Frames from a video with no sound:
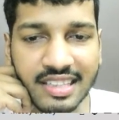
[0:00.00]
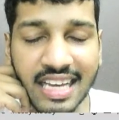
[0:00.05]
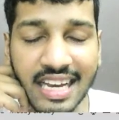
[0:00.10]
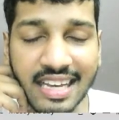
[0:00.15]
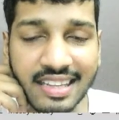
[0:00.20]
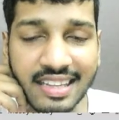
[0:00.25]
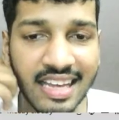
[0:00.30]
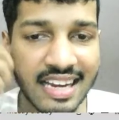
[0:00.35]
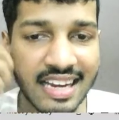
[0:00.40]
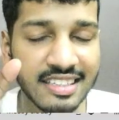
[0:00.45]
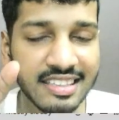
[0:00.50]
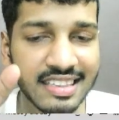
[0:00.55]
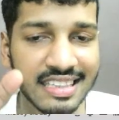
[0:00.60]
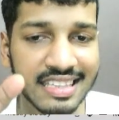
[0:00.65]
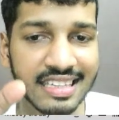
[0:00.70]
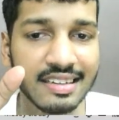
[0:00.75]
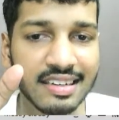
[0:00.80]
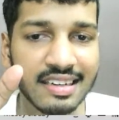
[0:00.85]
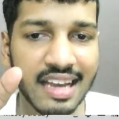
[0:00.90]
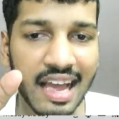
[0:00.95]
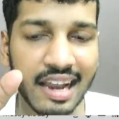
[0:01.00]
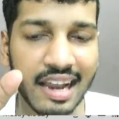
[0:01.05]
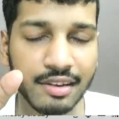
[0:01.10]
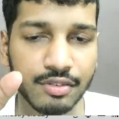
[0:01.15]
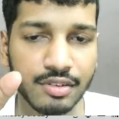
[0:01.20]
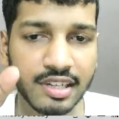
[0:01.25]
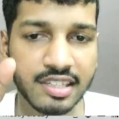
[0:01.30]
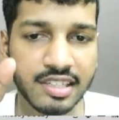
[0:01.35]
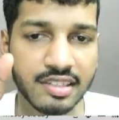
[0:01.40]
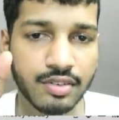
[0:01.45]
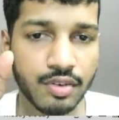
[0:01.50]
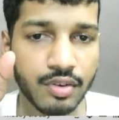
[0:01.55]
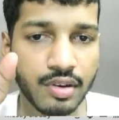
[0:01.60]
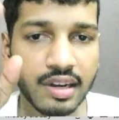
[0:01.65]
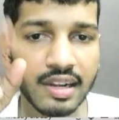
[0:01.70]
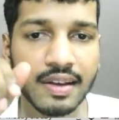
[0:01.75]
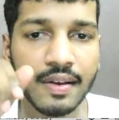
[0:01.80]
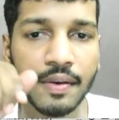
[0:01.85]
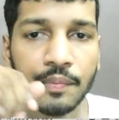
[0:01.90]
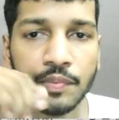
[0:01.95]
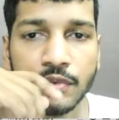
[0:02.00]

They had a single calculator only.